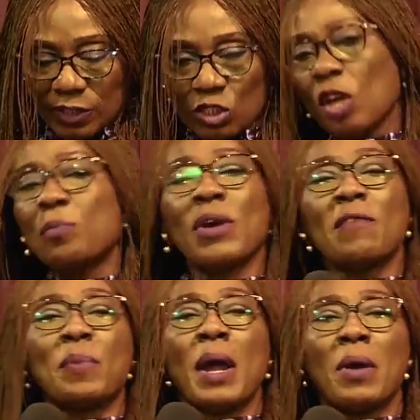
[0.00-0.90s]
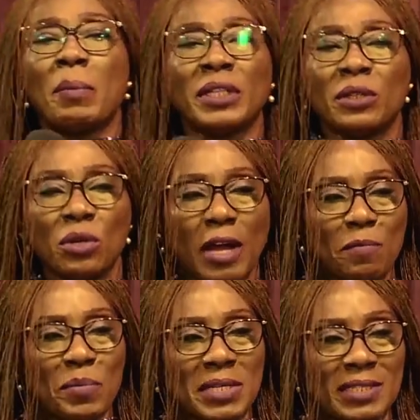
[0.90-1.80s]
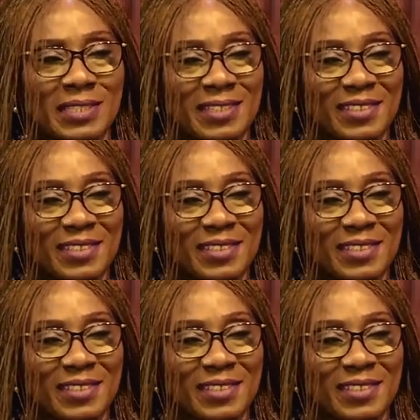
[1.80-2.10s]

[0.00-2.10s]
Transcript: Some people have power, but they don't have mercy.